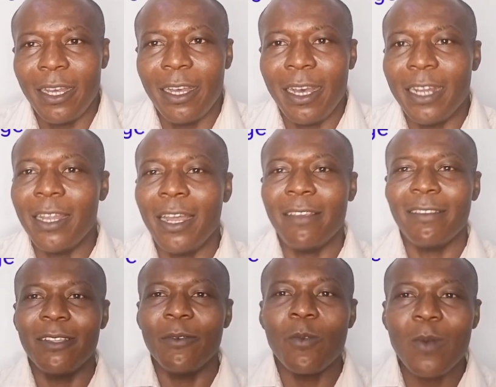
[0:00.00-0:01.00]
And
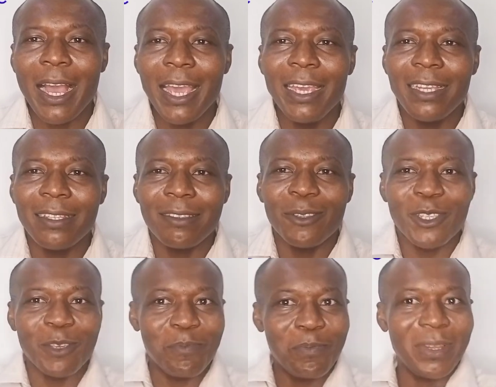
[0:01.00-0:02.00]
lastly, why it is not a
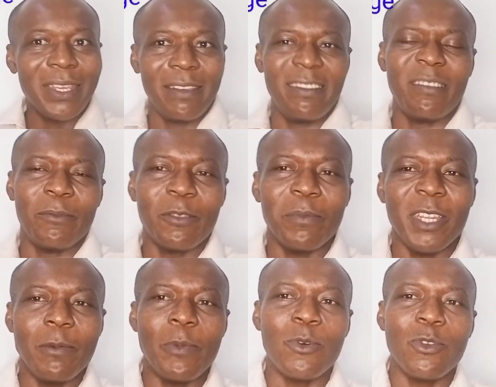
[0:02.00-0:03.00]
place, but many
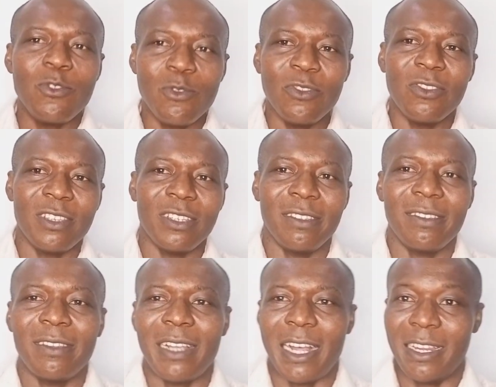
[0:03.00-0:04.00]
people use
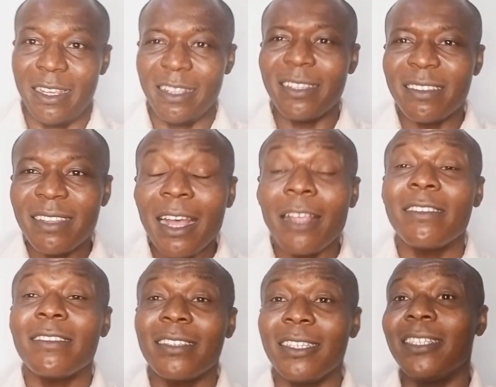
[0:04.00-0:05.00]
this, and it is now
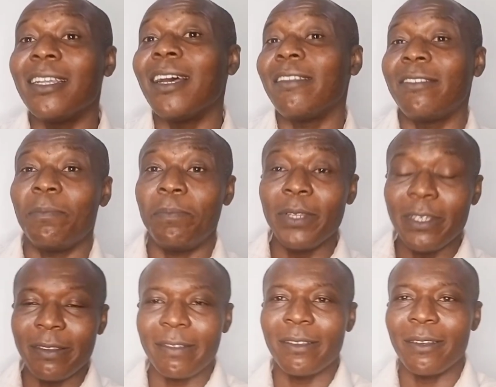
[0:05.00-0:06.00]
seen as a
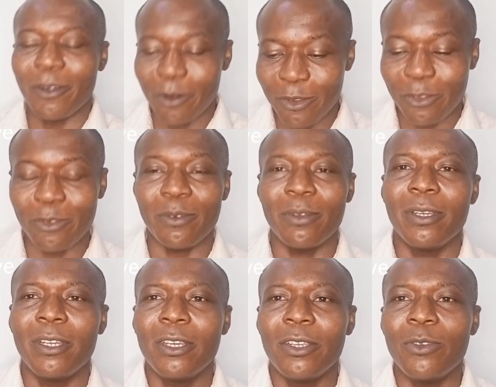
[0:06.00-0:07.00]
place also.
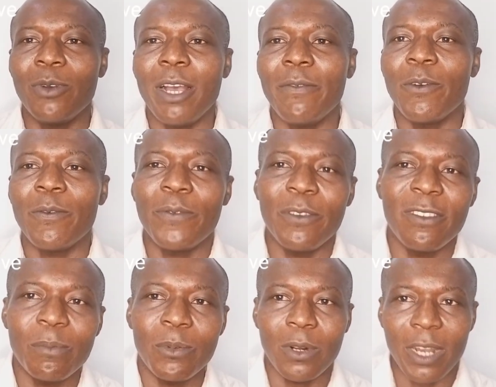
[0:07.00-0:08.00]
You have your
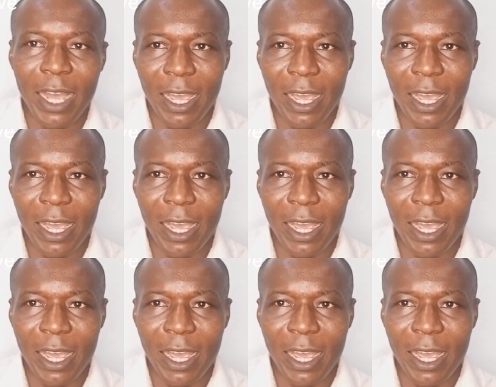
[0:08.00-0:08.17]
Facebook Live.